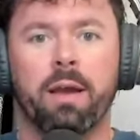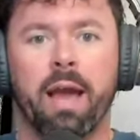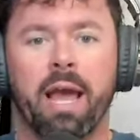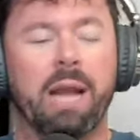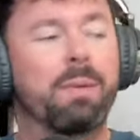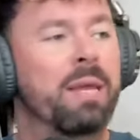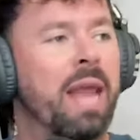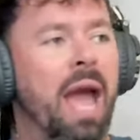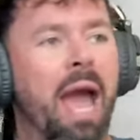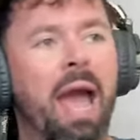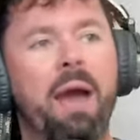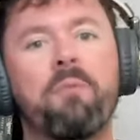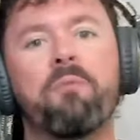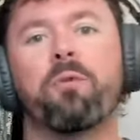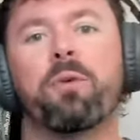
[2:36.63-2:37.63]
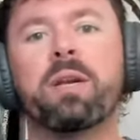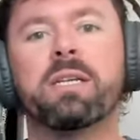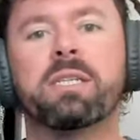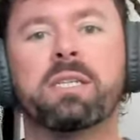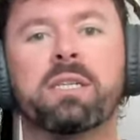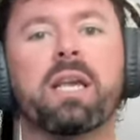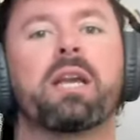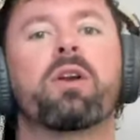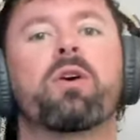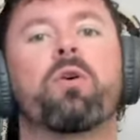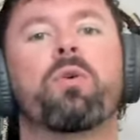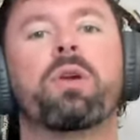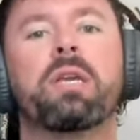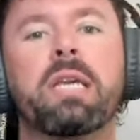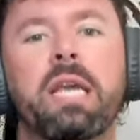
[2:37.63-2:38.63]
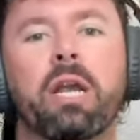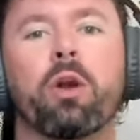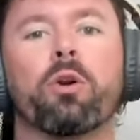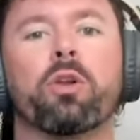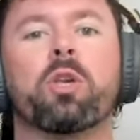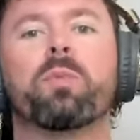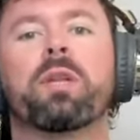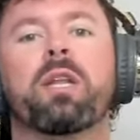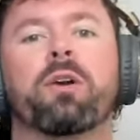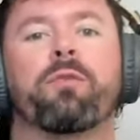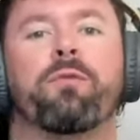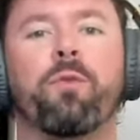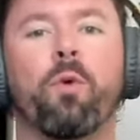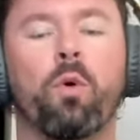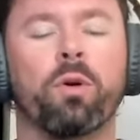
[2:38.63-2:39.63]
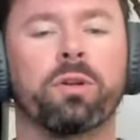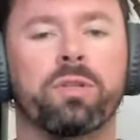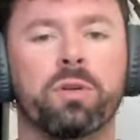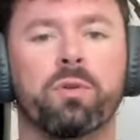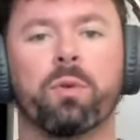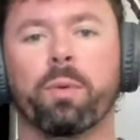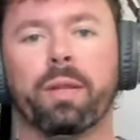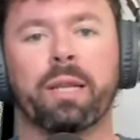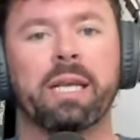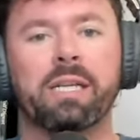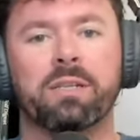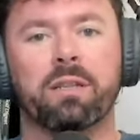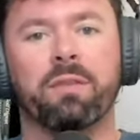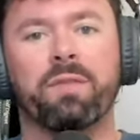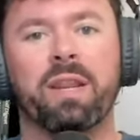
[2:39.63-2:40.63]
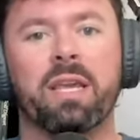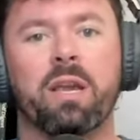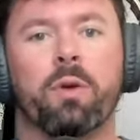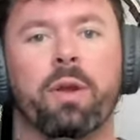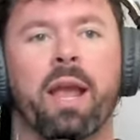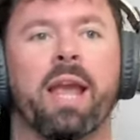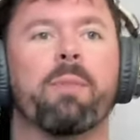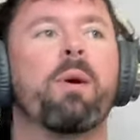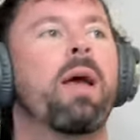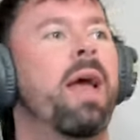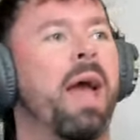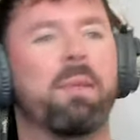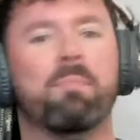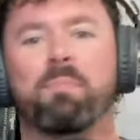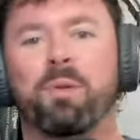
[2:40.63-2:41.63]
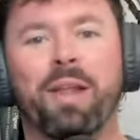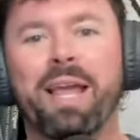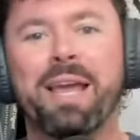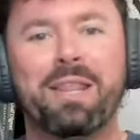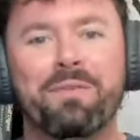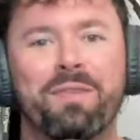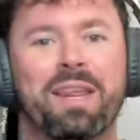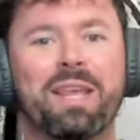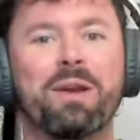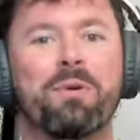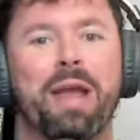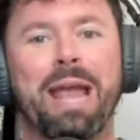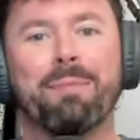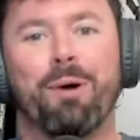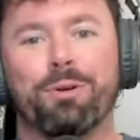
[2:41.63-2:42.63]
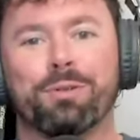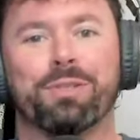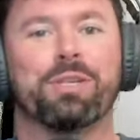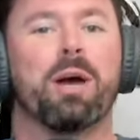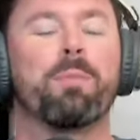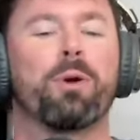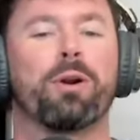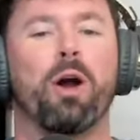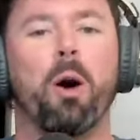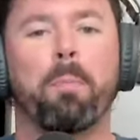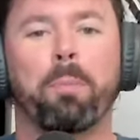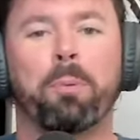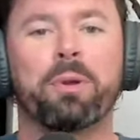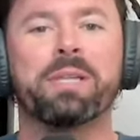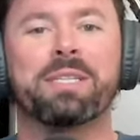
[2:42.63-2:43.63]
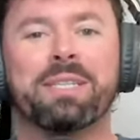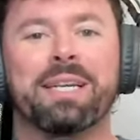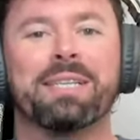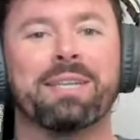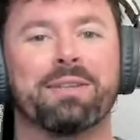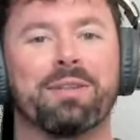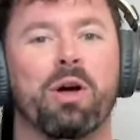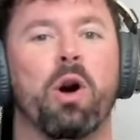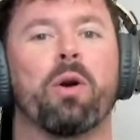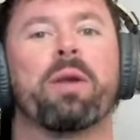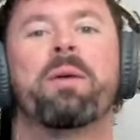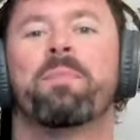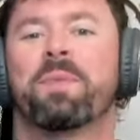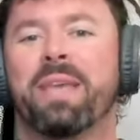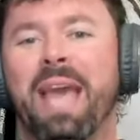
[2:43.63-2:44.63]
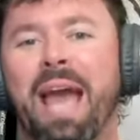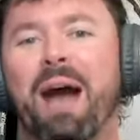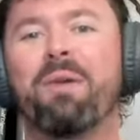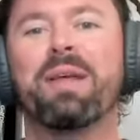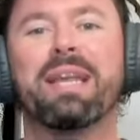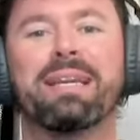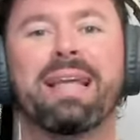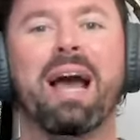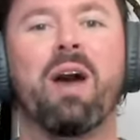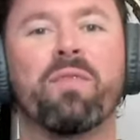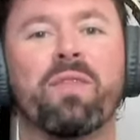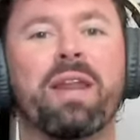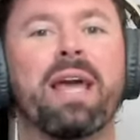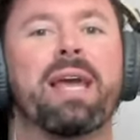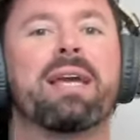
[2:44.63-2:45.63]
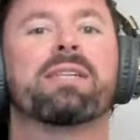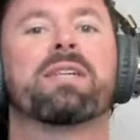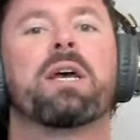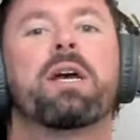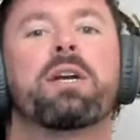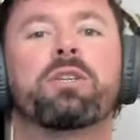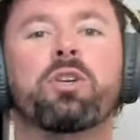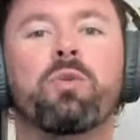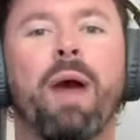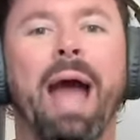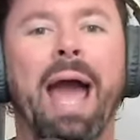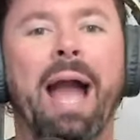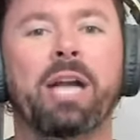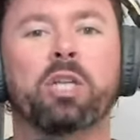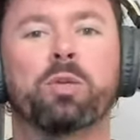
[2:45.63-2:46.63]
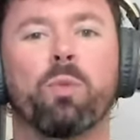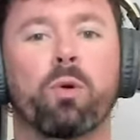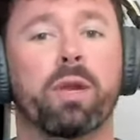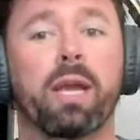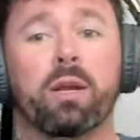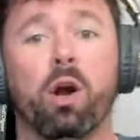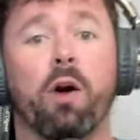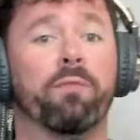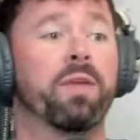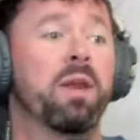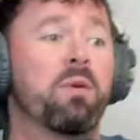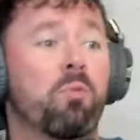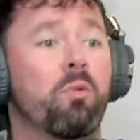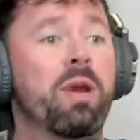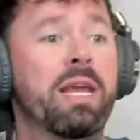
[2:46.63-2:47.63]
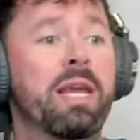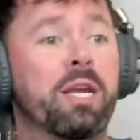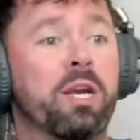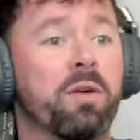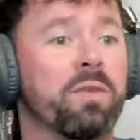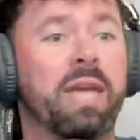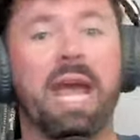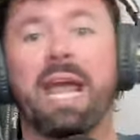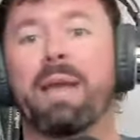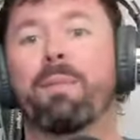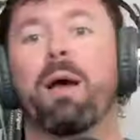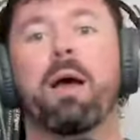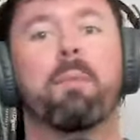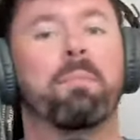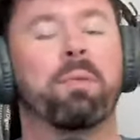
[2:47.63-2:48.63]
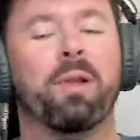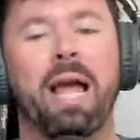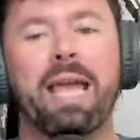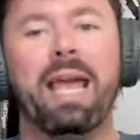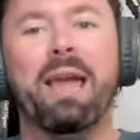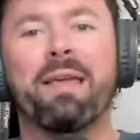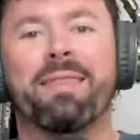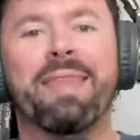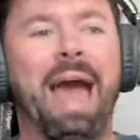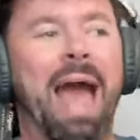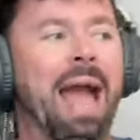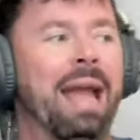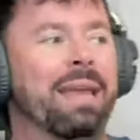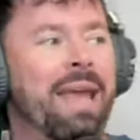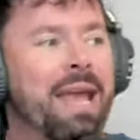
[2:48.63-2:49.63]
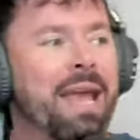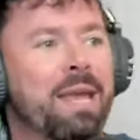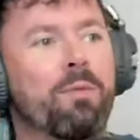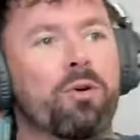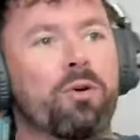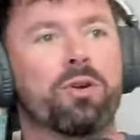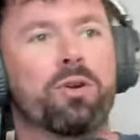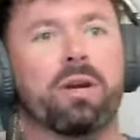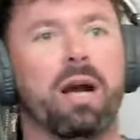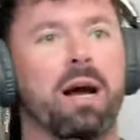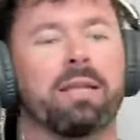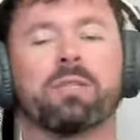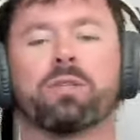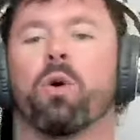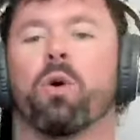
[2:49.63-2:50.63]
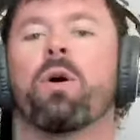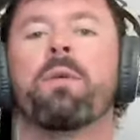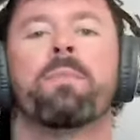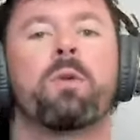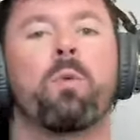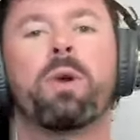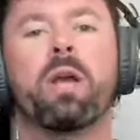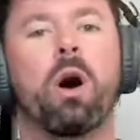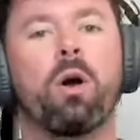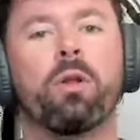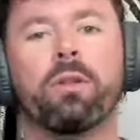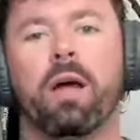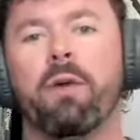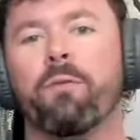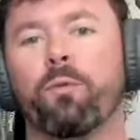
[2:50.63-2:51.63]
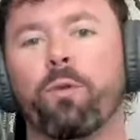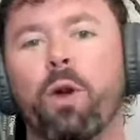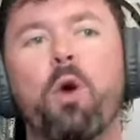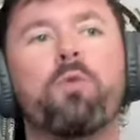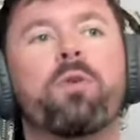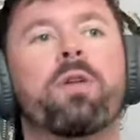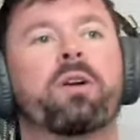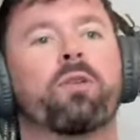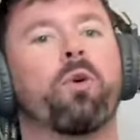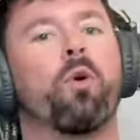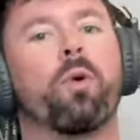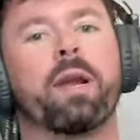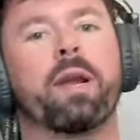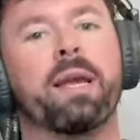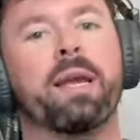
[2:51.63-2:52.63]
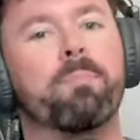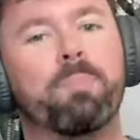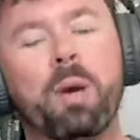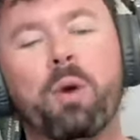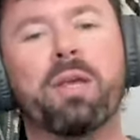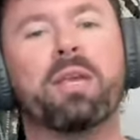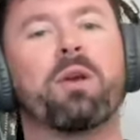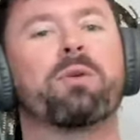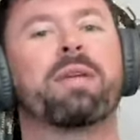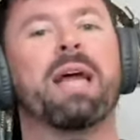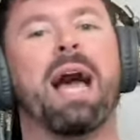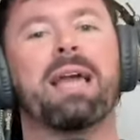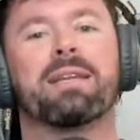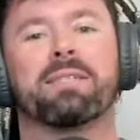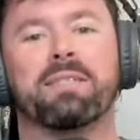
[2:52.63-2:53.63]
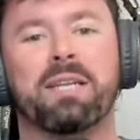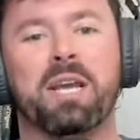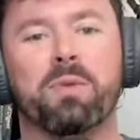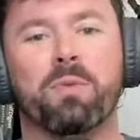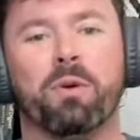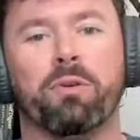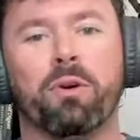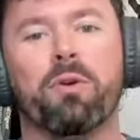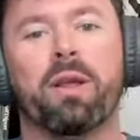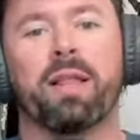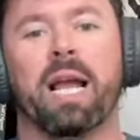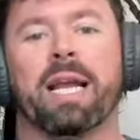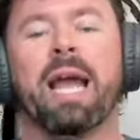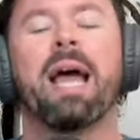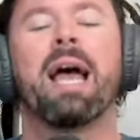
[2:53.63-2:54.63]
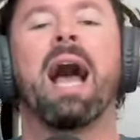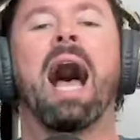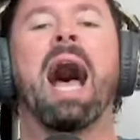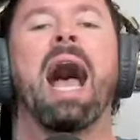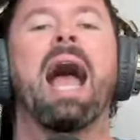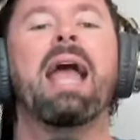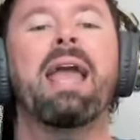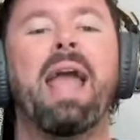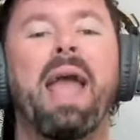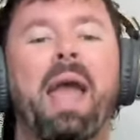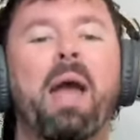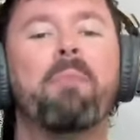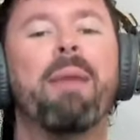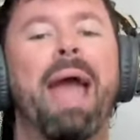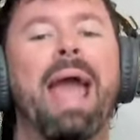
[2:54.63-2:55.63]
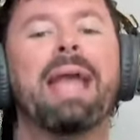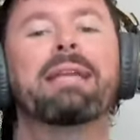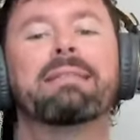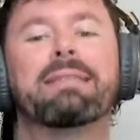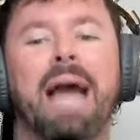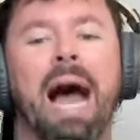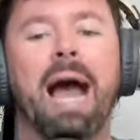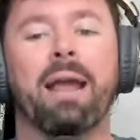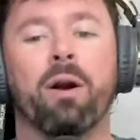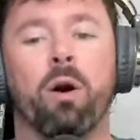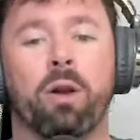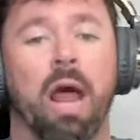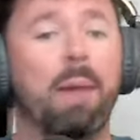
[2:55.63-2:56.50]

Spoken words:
And I mean, every single year you would look forward to the release of the video game and play in the video game all summer and all preseason long, counting down the days to actual kickoff. Then week of game, playing that game on your console. We all love Road to Glory and building your dynasty and recruiting. Like, I am a diehard.